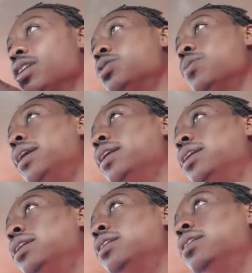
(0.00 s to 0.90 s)
That's why
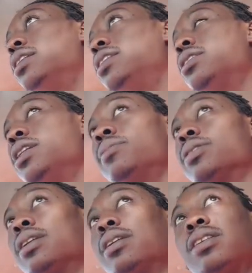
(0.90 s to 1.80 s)
these
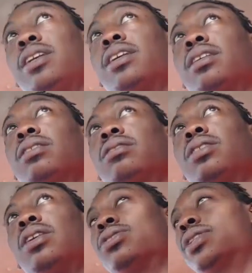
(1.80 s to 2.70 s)
demons can
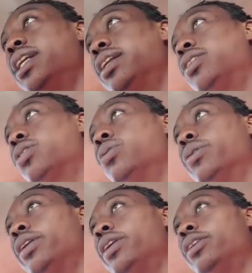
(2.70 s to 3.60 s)
go stand in the
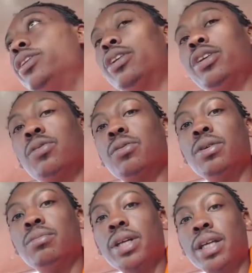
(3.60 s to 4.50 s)
corner of your
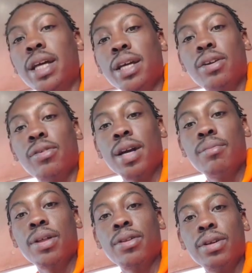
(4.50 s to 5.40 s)
room looking like your
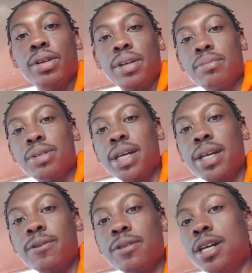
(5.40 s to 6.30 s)
grandmother, you know what I'm
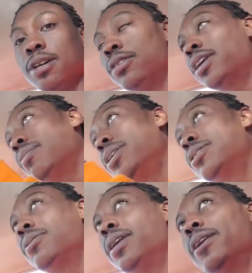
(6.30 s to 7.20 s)
saying? Telling you, come
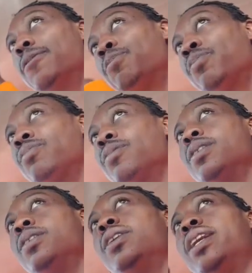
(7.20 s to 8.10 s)
this way.
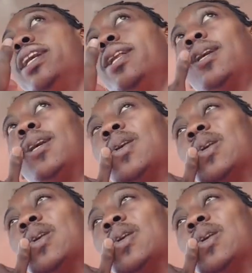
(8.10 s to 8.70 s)
And,